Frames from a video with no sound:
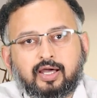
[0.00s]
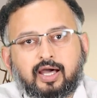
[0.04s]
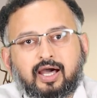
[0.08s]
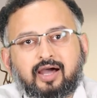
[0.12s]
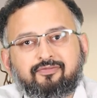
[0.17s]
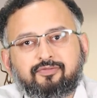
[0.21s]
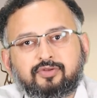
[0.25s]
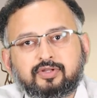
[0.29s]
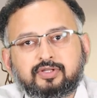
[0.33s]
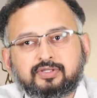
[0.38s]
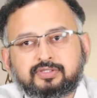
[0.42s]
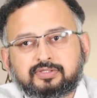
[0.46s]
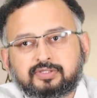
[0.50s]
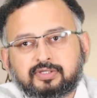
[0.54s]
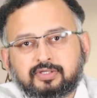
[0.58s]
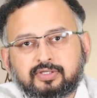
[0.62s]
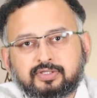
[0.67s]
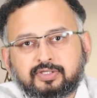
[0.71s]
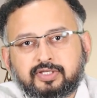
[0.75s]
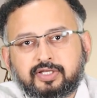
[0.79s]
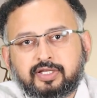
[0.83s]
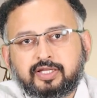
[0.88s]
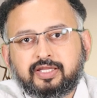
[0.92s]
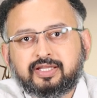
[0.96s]
After the
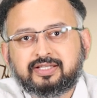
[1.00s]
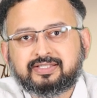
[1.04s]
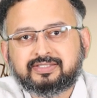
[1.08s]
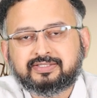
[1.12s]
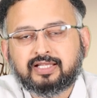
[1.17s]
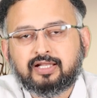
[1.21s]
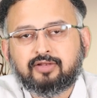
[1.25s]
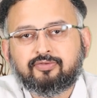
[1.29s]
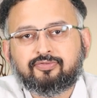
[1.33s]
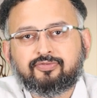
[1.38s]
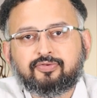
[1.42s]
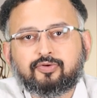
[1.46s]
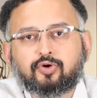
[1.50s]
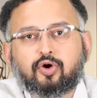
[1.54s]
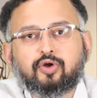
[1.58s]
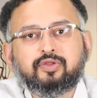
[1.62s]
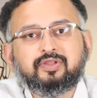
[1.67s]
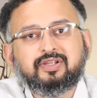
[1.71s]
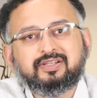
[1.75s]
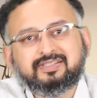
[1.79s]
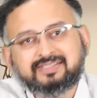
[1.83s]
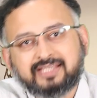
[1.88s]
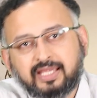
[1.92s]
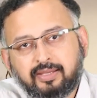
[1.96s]
surgery itself,
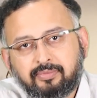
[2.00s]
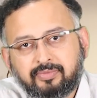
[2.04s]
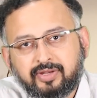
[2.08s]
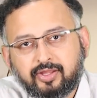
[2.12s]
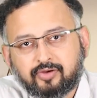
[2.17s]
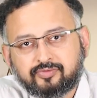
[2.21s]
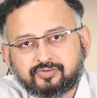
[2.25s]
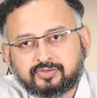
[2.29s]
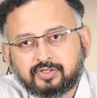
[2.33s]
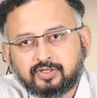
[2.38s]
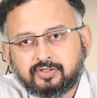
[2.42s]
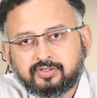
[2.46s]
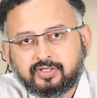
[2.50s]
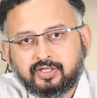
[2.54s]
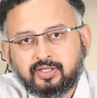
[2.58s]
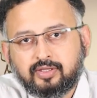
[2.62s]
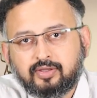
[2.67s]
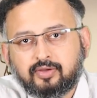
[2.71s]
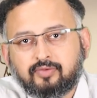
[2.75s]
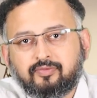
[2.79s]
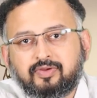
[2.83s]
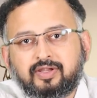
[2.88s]
on the same day of surgery,